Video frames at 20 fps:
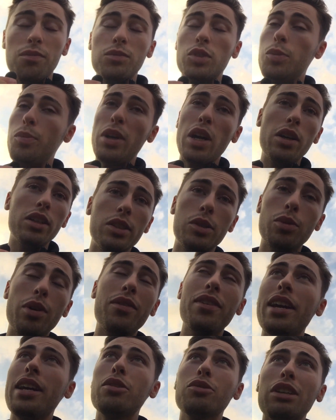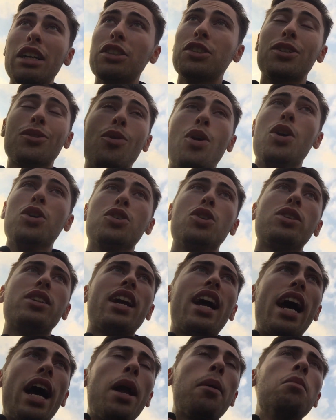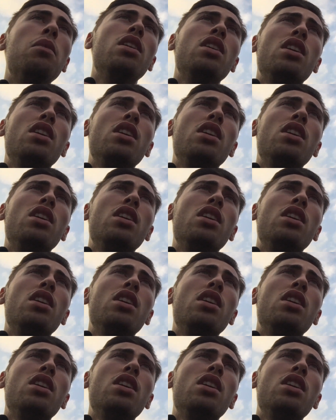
to be honest with you, it was actually quite a good game.